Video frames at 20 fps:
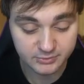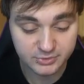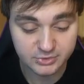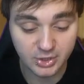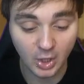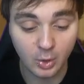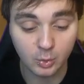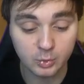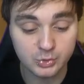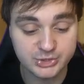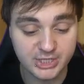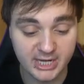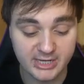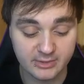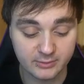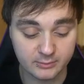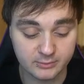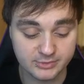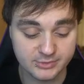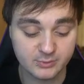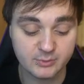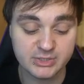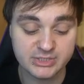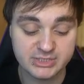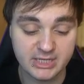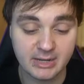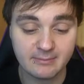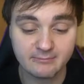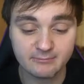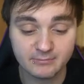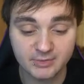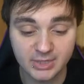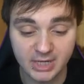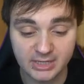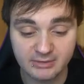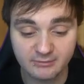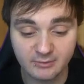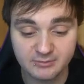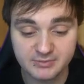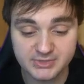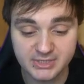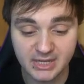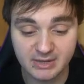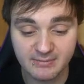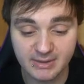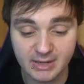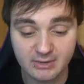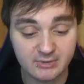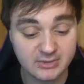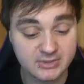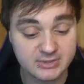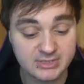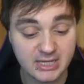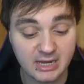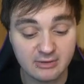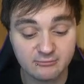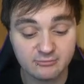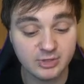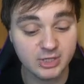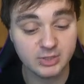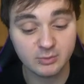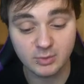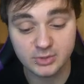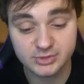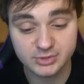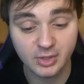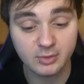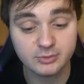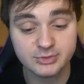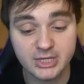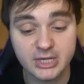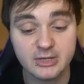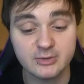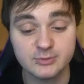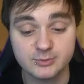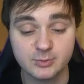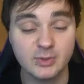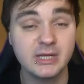Doll Tails, which I'm kind of upset about because I really want Doll Tails.